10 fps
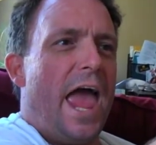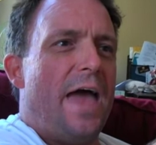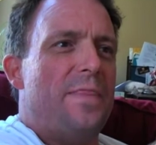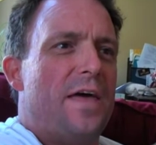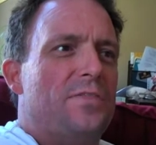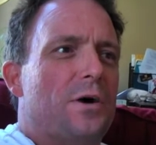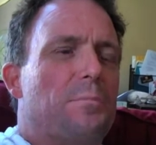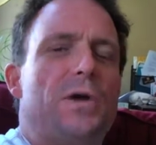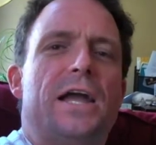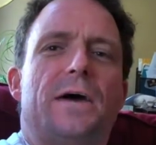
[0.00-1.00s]
and then
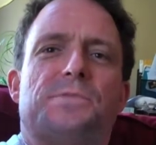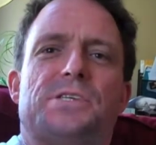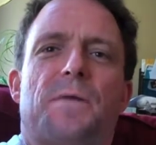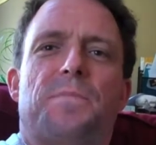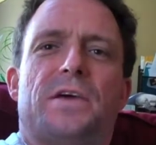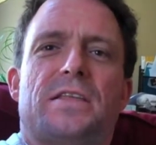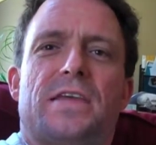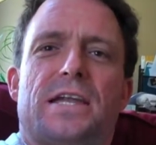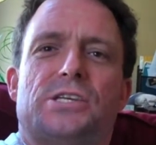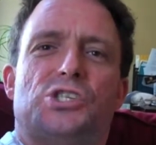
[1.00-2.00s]
they'll bring up something
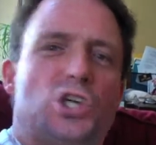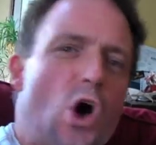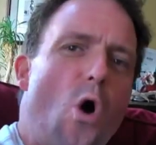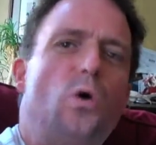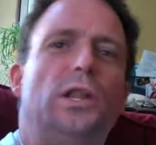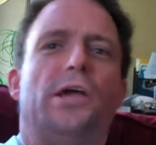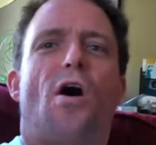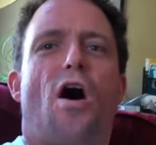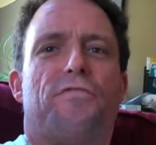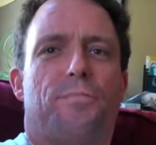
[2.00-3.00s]
that is totally
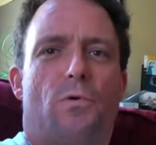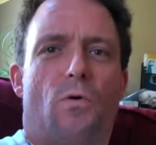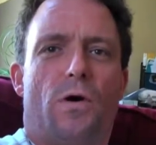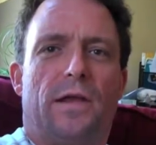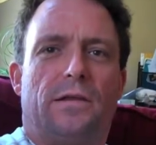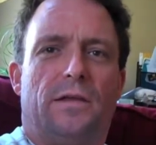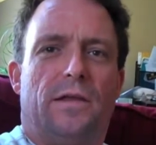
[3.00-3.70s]
off point.